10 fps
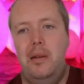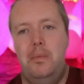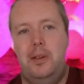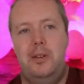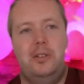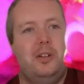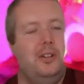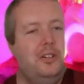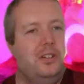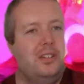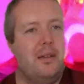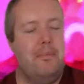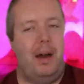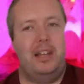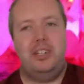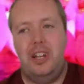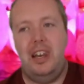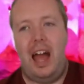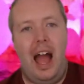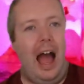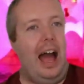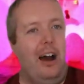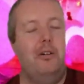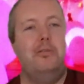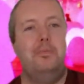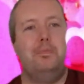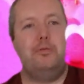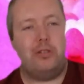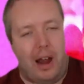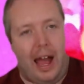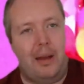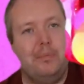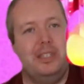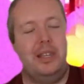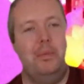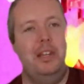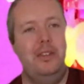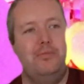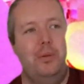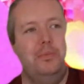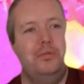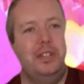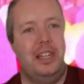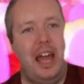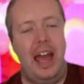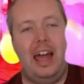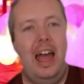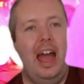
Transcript: because could you just imagine how crammed some of these rooms would get?